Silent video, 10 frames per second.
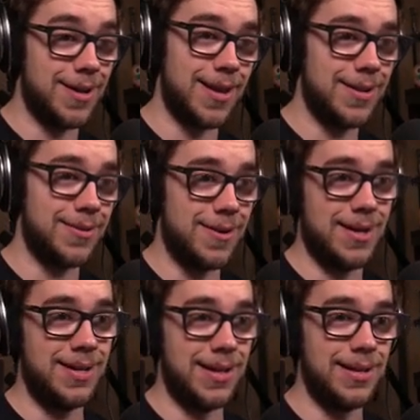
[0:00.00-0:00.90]
and that's all
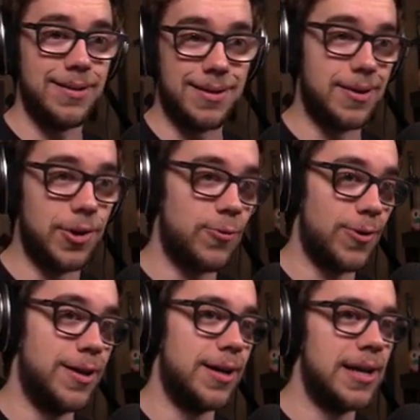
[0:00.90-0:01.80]
I needed to hear,
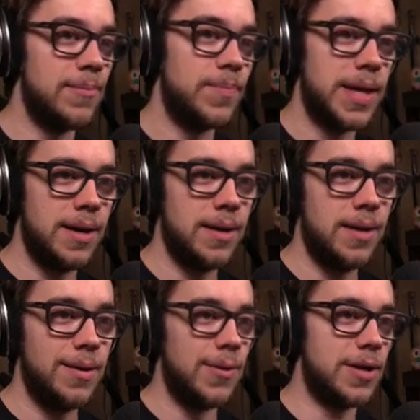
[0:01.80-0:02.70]
really.
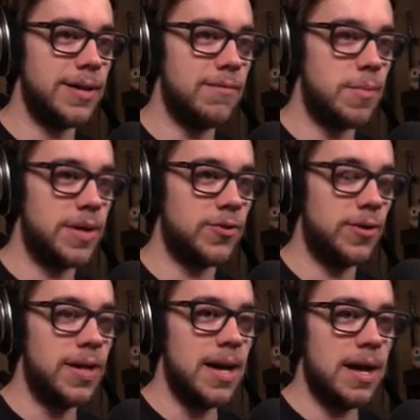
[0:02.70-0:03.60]
We also have the
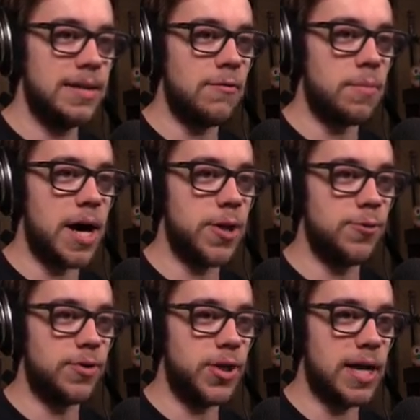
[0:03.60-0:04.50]
pistol. I never
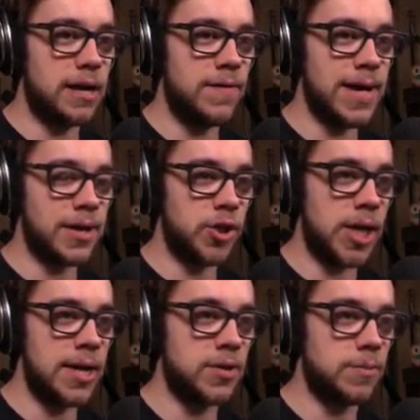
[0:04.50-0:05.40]
bothered to check if I can
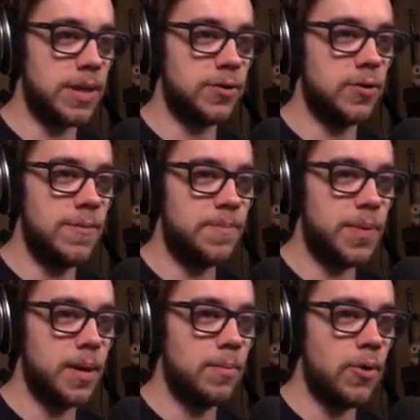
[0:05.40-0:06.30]
change the pistol.
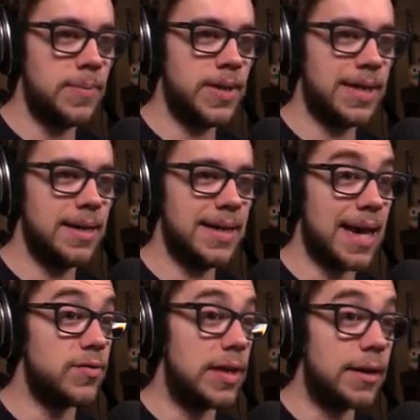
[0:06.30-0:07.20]
Perhaps I get like
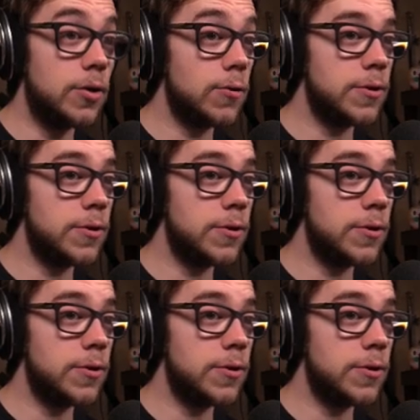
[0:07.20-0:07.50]
a deagle or